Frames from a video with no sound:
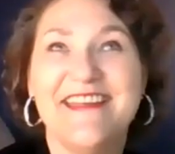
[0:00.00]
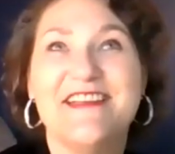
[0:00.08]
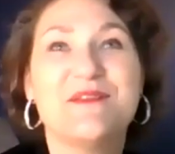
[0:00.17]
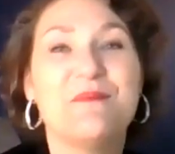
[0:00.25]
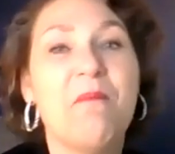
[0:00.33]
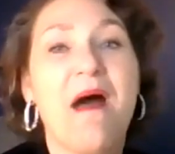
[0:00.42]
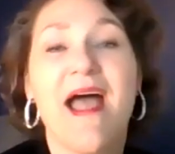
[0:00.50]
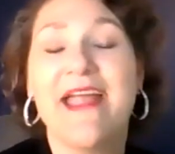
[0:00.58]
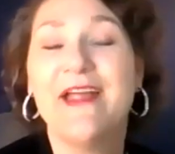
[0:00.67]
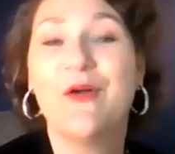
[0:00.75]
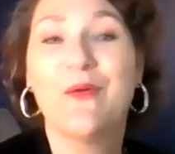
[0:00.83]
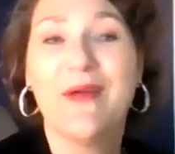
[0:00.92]
is
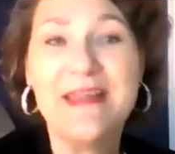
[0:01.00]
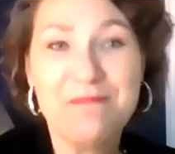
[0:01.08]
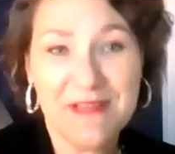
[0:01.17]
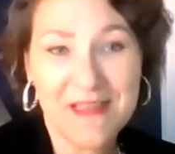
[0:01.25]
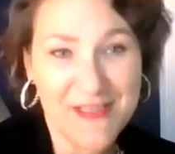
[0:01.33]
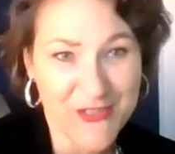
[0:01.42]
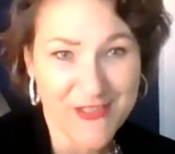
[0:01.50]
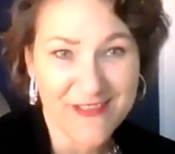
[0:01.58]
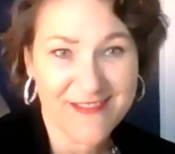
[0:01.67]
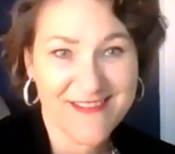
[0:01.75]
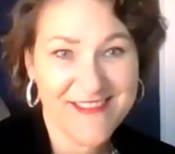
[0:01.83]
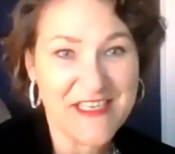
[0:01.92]
my great
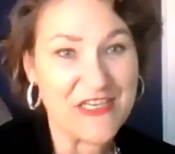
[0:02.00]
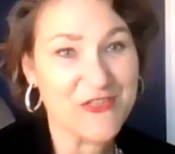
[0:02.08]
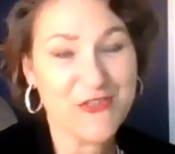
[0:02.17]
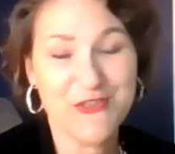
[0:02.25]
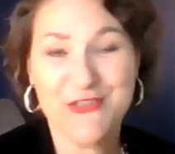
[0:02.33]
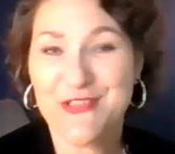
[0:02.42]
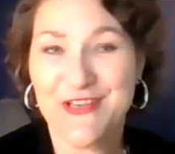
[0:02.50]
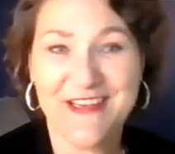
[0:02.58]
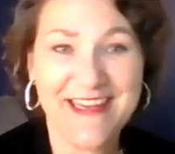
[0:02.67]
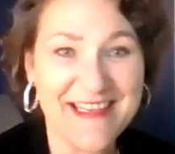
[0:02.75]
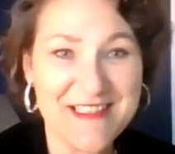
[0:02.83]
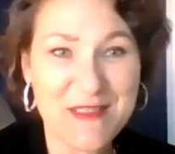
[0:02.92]
pleasure to introduce our
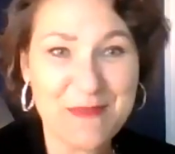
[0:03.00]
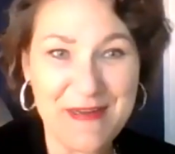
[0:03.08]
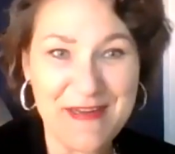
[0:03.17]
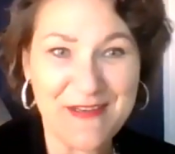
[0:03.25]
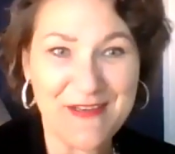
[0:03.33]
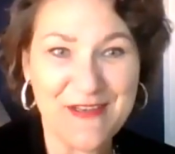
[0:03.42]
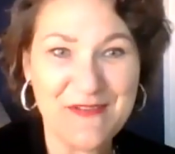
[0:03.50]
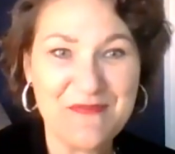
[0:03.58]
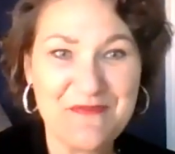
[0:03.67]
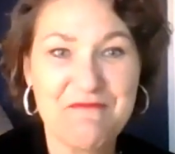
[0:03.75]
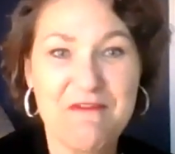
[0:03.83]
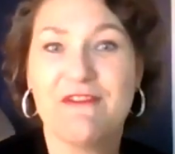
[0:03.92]
guest speaker,
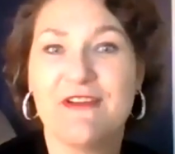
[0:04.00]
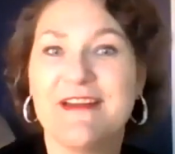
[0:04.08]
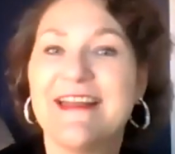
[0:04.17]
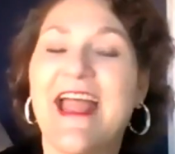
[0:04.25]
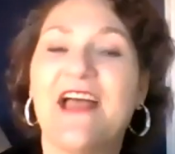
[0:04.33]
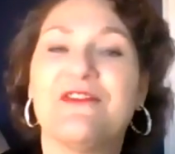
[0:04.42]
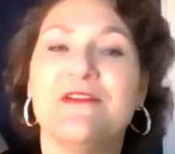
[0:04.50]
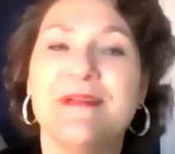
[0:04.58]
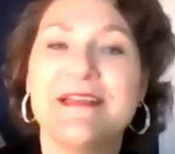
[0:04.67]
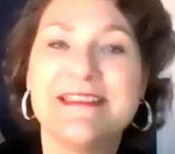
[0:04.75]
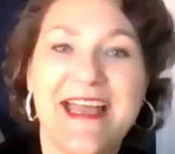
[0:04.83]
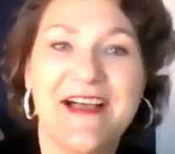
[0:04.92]
Reverend Kathryn
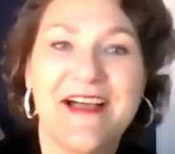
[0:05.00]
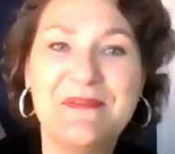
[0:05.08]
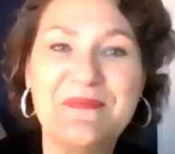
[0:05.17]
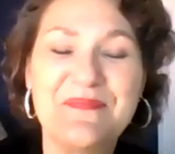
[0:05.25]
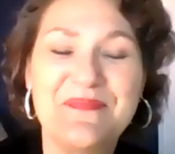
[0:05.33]
McDowell.